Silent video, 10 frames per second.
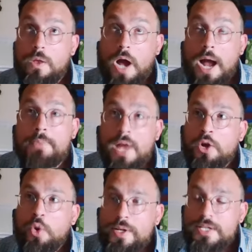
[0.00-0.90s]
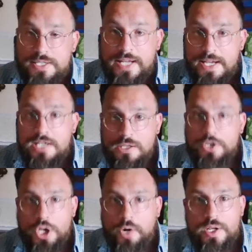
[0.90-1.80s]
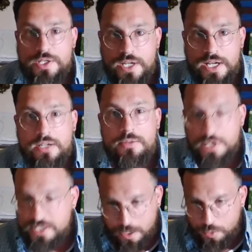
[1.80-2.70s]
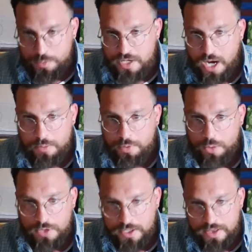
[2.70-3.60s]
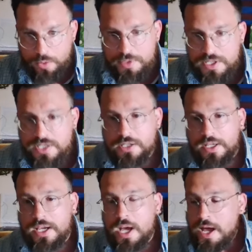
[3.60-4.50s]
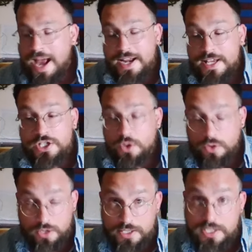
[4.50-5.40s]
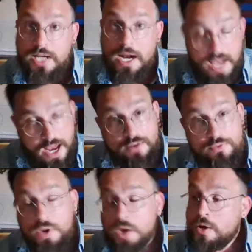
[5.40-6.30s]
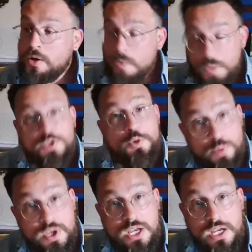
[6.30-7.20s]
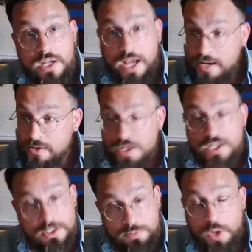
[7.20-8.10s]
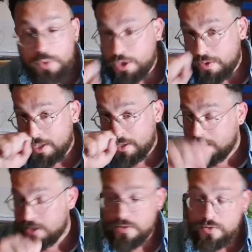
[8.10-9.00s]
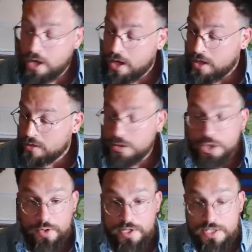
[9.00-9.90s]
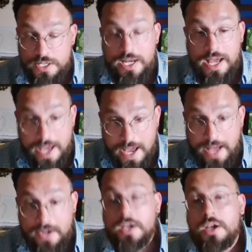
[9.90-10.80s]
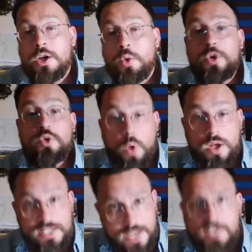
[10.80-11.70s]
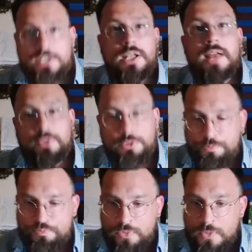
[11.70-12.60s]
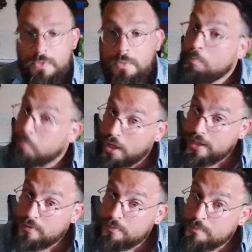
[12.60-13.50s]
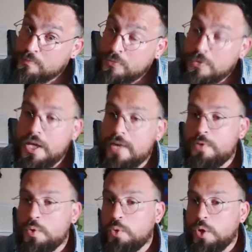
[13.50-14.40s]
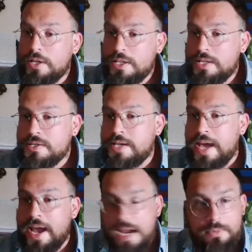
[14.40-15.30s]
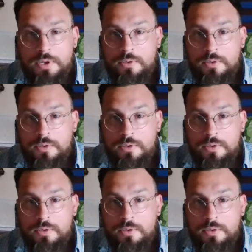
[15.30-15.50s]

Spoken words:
I'm not going to say he's Legarius Sneed, because that would be hyperbole, that would be silly. And he certainly does not have the speed and the explosion that Legarius Sneed had, which was next level. But if you look at his game,